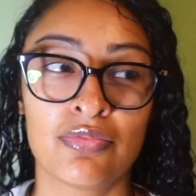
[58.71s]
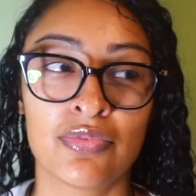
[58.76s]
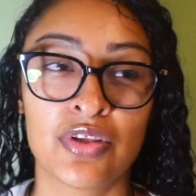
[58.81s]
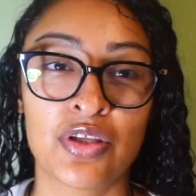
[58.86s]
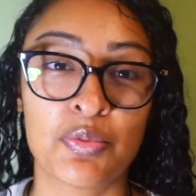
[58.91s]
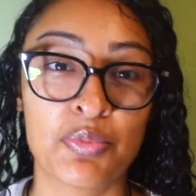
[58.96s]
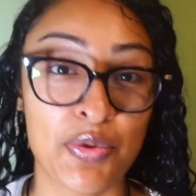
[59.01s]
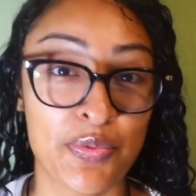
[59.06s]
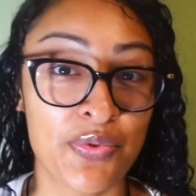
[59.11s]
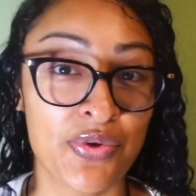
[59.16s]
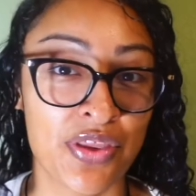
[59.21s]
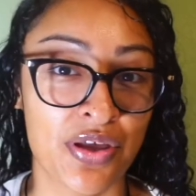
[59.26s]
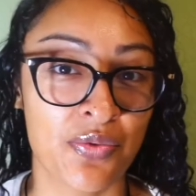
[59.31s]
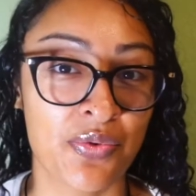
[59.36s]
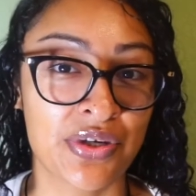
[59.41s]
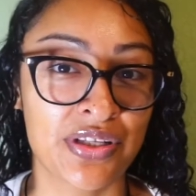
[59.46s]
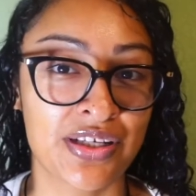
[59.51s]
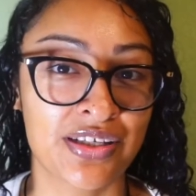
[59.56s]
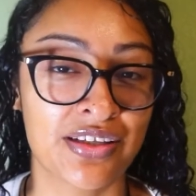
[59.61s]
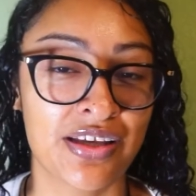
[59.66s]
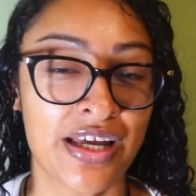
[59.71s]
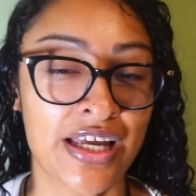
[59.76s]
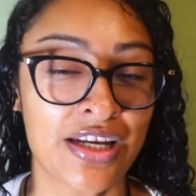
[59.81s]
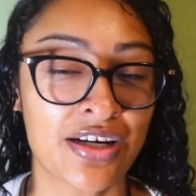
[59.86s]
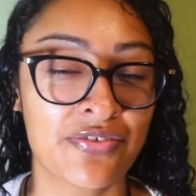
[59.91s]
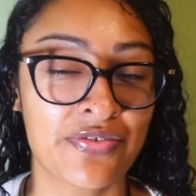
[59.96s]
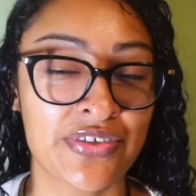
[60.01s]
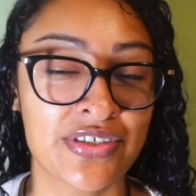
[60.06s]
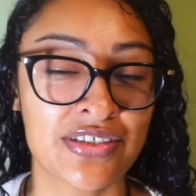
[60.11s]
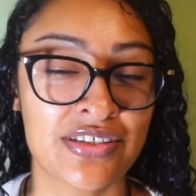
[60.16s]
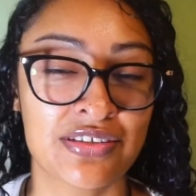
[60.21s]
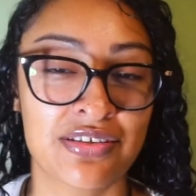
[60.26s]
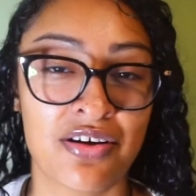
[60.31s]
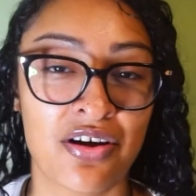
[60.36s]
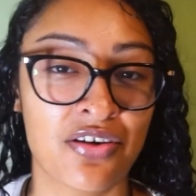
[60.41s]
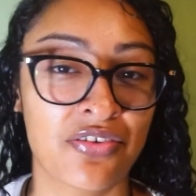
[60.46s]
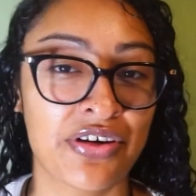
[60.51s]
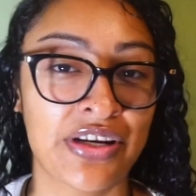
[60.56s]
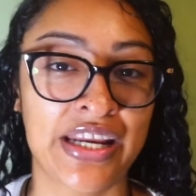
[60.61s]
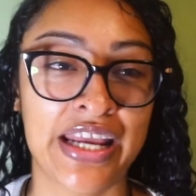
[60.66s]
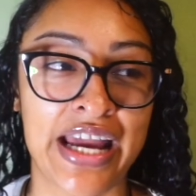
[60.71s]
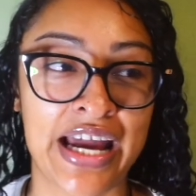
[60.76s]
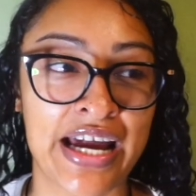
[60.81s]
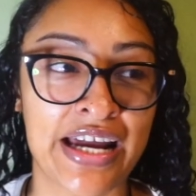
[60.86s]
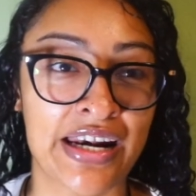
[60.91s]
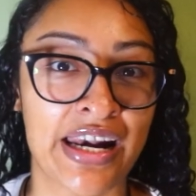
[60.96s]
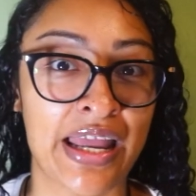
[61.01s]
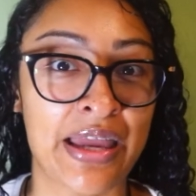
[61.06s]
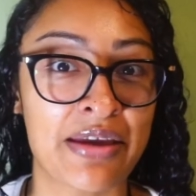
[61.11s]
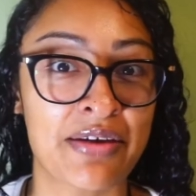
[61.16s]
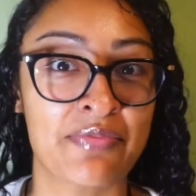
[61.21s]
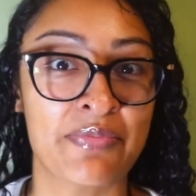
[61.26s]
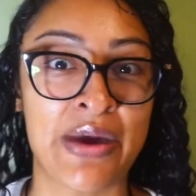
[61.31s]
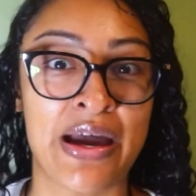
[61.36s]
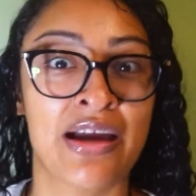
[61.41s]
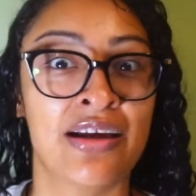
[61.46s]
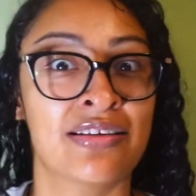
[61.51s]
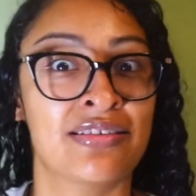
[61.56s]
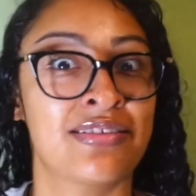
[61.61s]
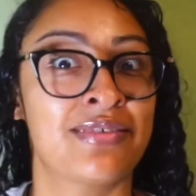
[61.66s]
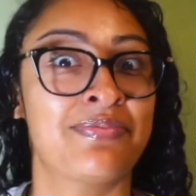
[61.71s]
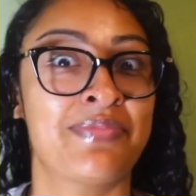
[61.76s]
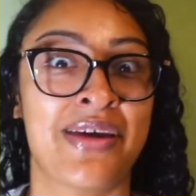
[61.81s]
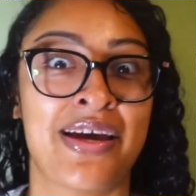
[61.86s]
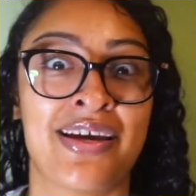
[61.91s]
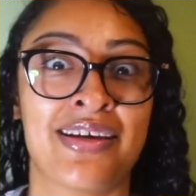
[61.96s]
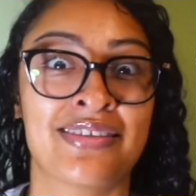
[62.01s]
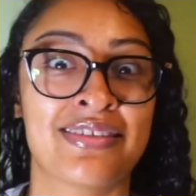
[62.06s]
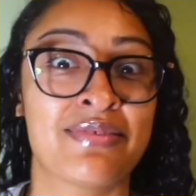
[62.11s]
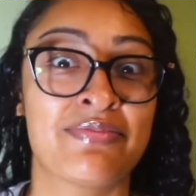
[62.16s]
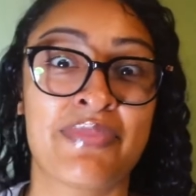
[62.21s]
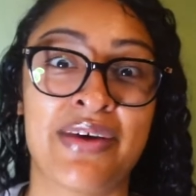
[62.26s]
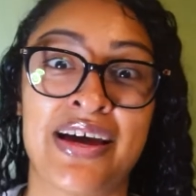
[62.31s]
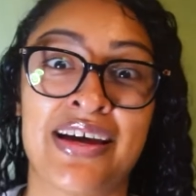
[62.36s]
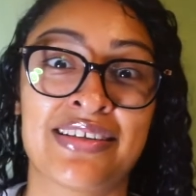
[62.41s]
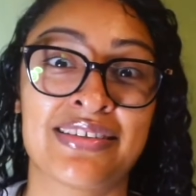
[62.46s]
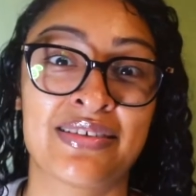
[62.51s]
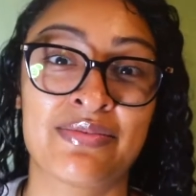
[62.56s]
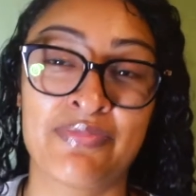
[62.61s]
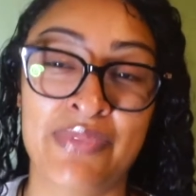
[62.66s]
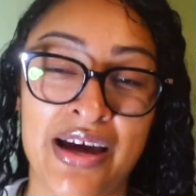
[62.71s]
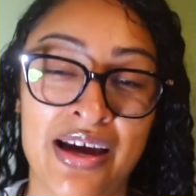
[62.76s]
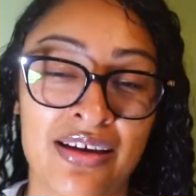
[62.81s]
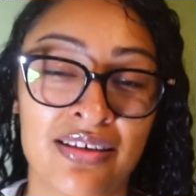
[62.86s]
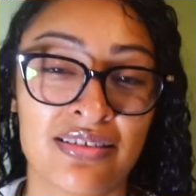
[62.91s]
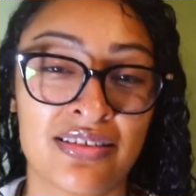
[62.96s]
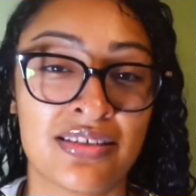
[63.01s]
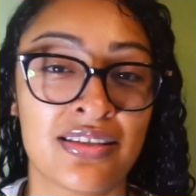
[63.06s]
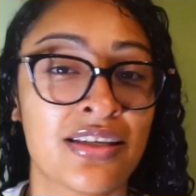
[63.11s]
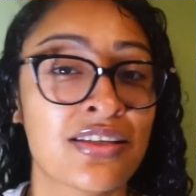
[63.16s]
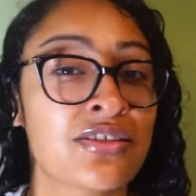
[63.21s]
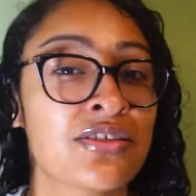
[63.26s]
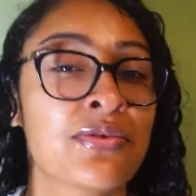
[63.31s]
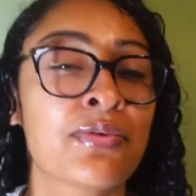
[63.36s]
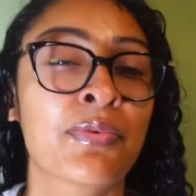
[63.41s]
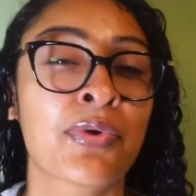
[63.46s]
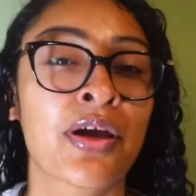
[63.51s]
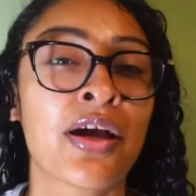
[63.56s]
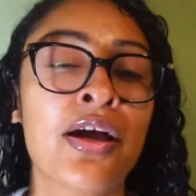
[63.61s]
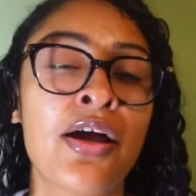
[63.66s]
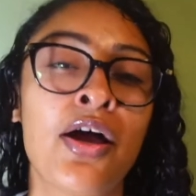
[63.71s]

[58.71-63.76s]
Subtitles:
the people that went in ahead of us already had like bags and bags and bags and bags, and they took